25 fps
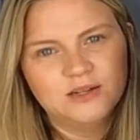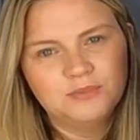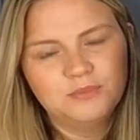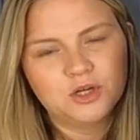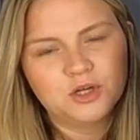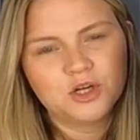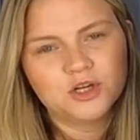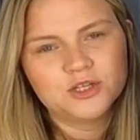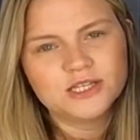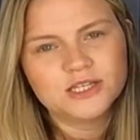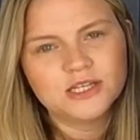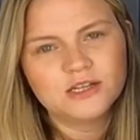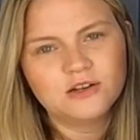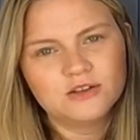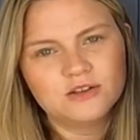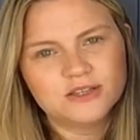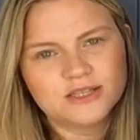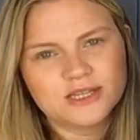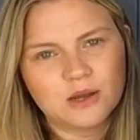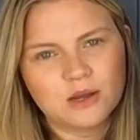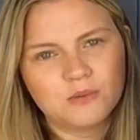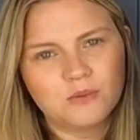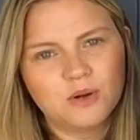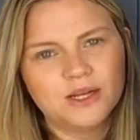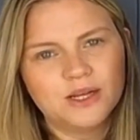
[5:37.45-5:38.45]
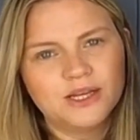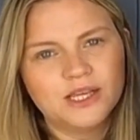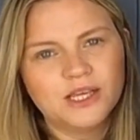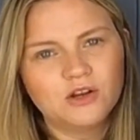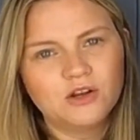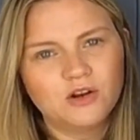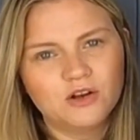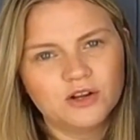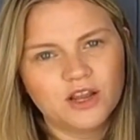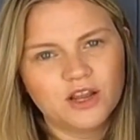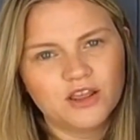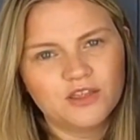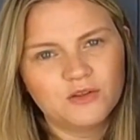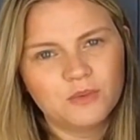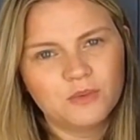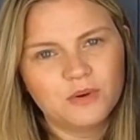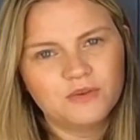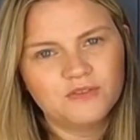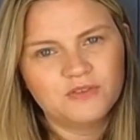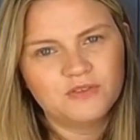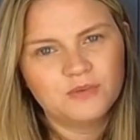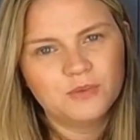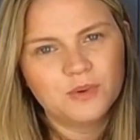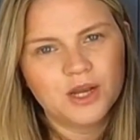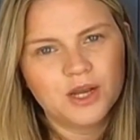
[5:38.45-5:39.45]
because he lost that one, he got another
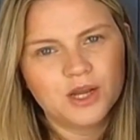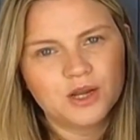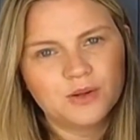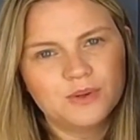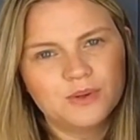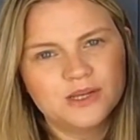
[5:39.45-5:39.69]
one for work,